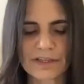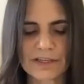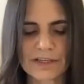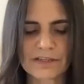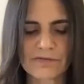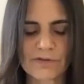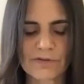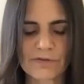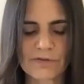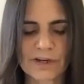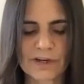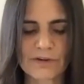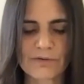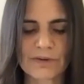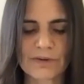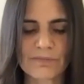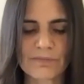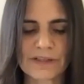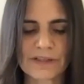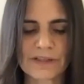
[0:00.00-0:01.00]
please feel
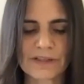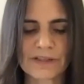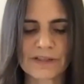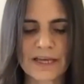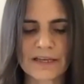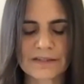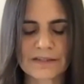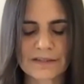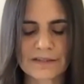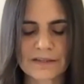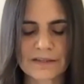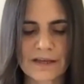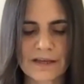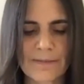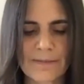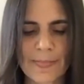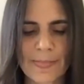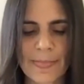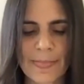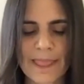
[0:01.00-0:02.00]
free to
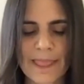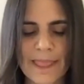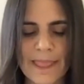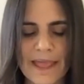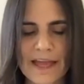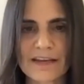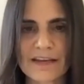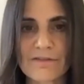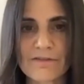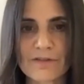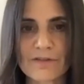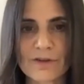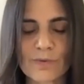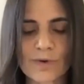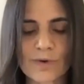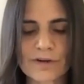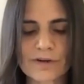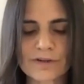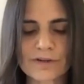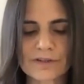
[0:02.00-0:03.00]
replace any
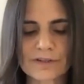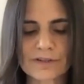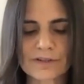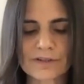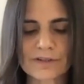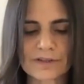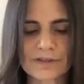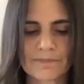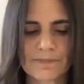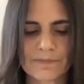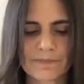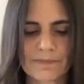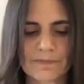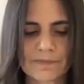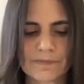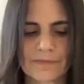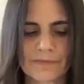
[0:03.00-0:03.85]
of the words